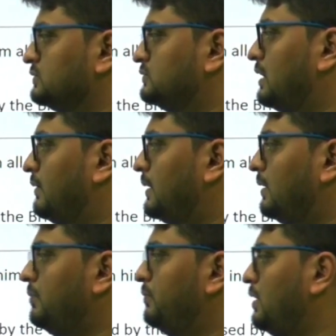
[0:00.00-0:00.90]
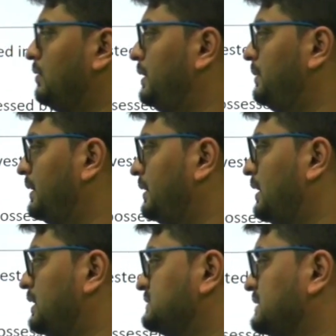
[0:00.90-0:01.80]
So Governor of Bombay,
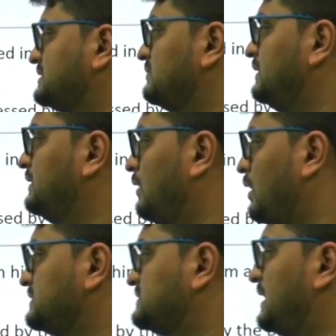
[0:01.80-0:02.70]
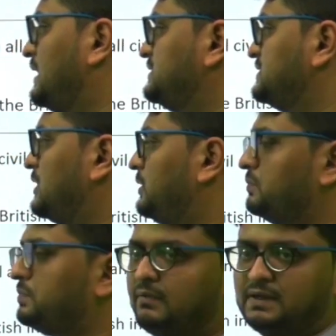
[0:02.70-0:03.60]
Madras, actually they lost their
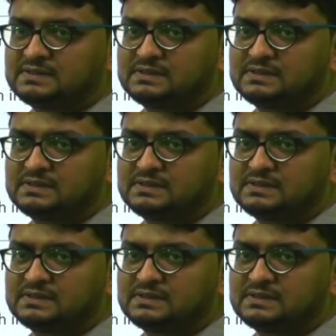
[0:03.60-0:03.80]
legislative powers.